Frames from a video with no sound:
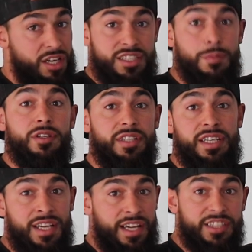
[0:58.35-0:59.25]
not
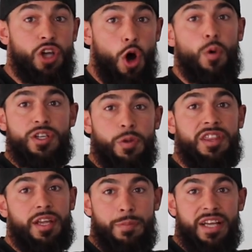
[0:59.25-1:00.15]
typically, it's always
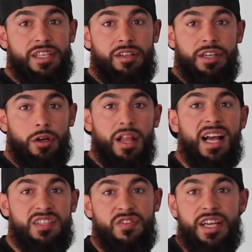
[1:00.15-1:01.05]
within basically our
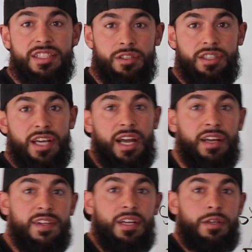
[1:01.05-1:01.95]
last phase,
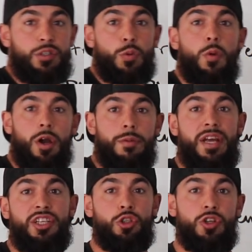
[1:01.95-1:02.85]
okay? Because we want to
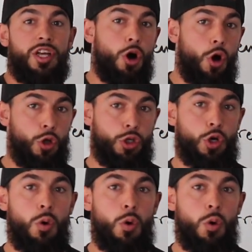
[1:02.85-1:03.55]
make sure that all your